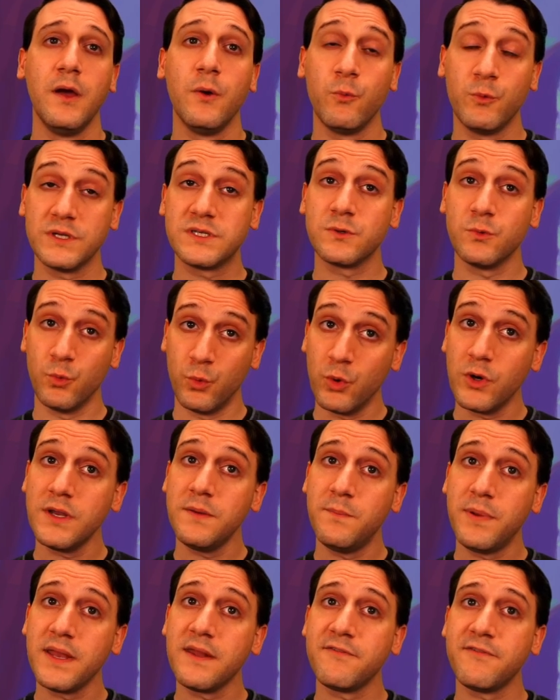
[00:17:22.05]
which would
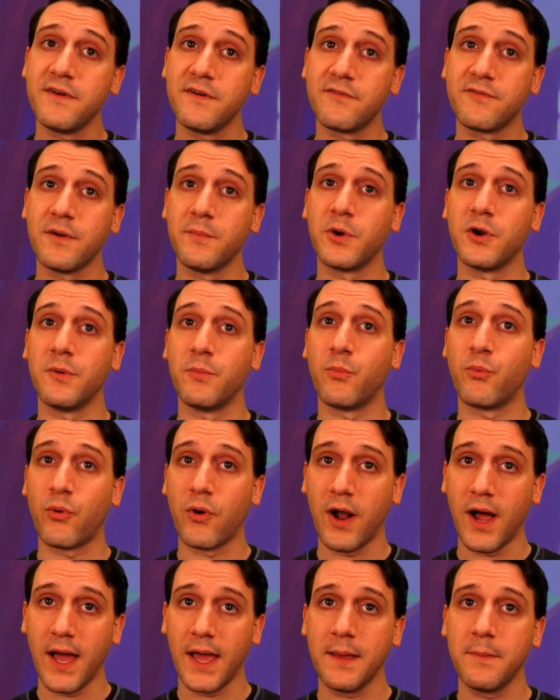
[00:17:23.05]
benefit from her
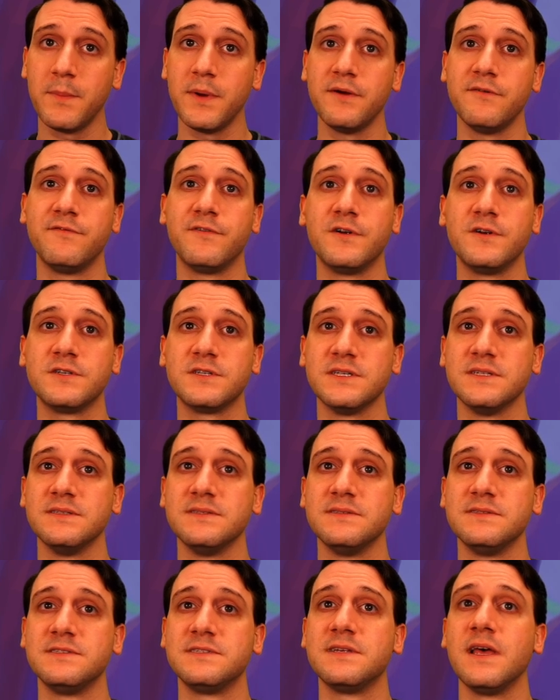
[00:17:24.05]
Prime
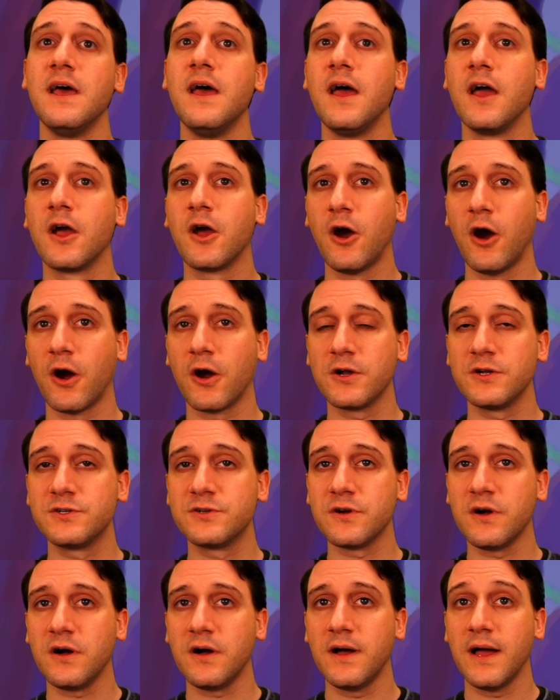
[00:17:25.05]
version's card
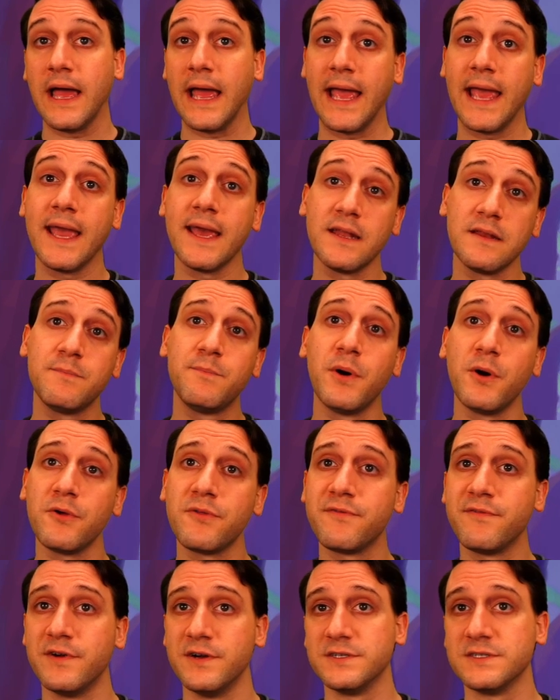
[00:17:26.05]
draw and both
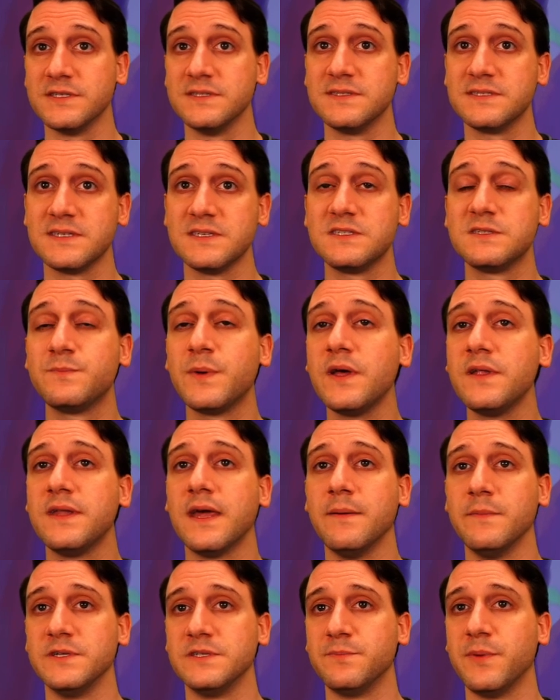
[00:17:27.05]
versions' spell
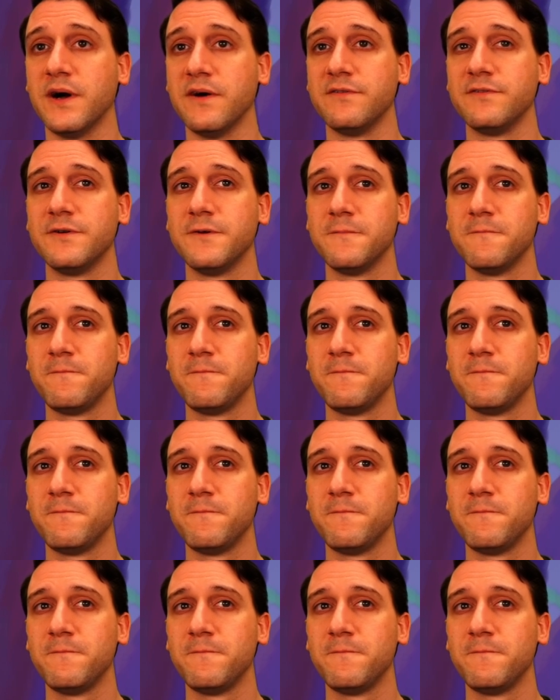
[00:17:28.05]
damage buff.